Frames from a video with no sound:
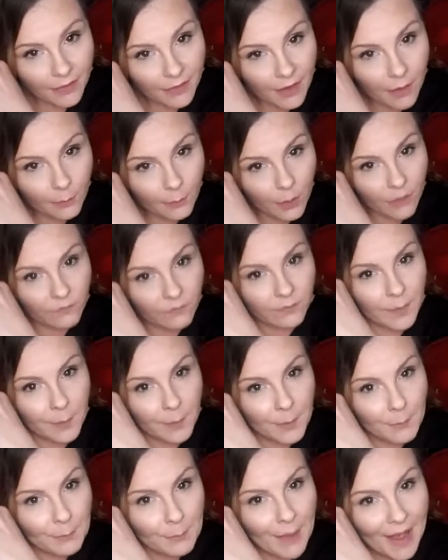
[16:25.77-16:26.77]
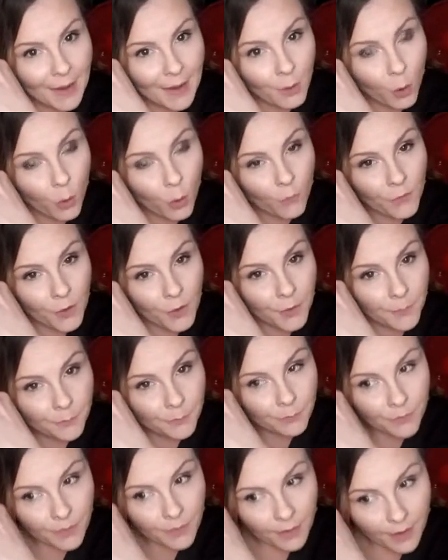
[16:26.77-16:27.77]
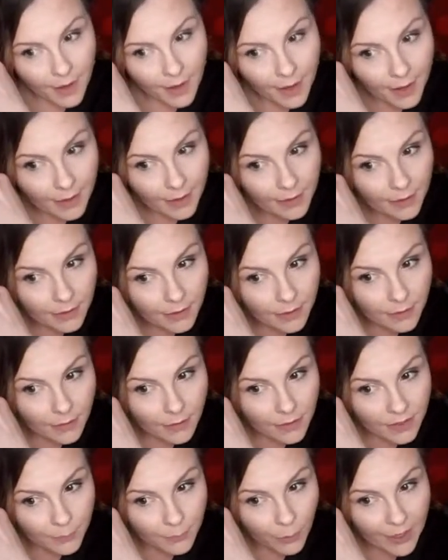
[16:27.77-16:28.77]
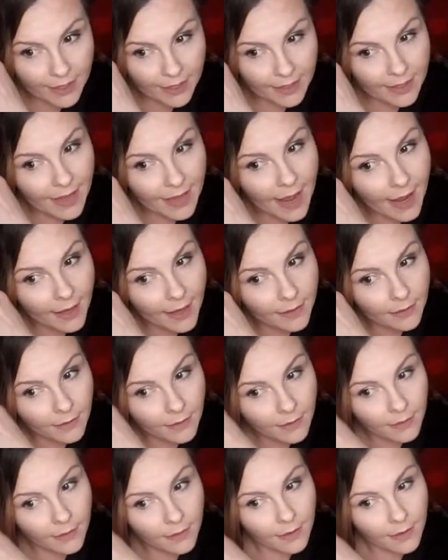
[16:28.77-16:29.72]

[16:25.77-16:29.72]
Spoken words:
and I'm going to flip back over and spray it again,